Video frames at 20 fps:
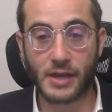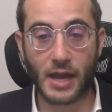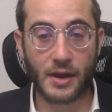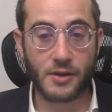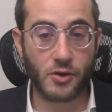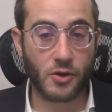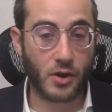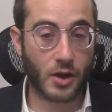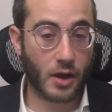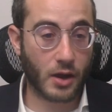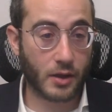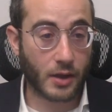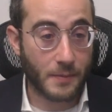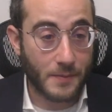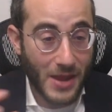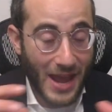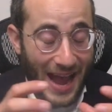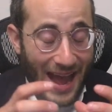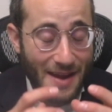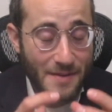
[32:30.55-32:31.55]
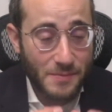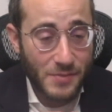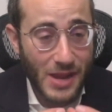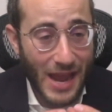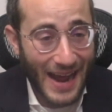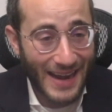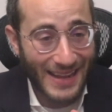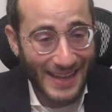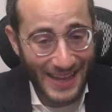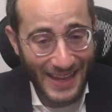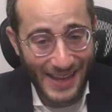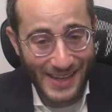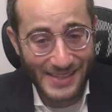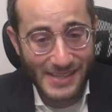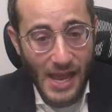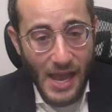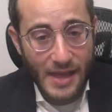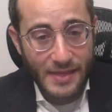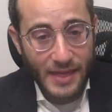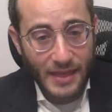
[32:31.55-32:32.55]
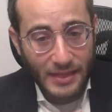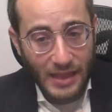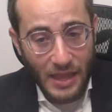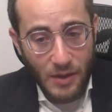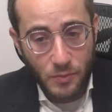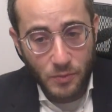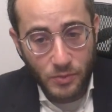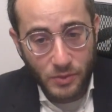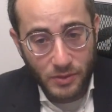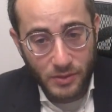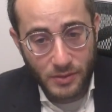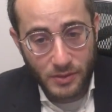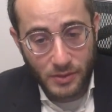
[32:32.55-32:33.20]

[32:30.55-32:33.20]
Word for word: you had Yoiakim, you had, you had kings that they,